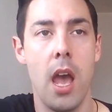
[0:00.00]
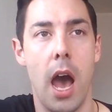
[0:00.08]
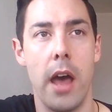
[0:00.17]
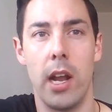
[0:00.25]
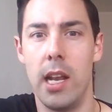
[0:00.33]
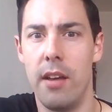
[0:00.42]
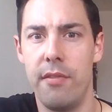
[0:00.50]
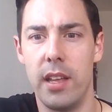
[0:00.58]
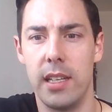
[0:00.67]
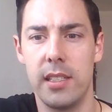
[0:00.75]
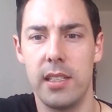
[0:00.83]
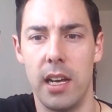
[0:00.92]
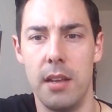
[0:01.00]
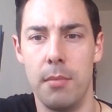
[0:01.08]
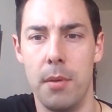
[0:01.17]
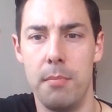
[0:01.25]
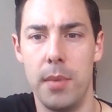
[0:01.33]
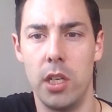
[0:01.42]
And I love that
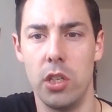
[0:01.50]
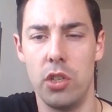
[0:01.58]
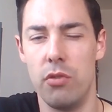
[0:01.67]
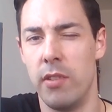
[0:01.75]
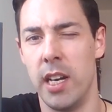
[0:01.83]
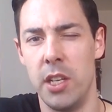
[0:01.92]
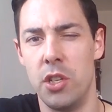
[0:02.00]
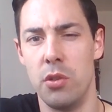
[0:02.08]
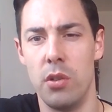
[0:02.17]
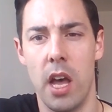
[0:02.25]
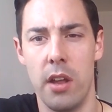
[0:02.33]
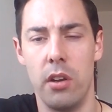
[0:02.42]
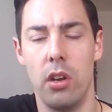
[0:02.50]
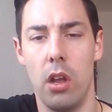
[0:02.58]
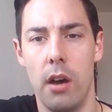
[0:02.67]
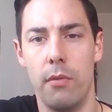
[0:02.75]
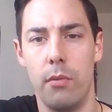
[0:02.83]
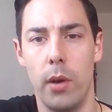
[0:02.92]
statement, because you really do learn a
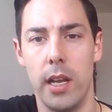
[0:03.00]
lot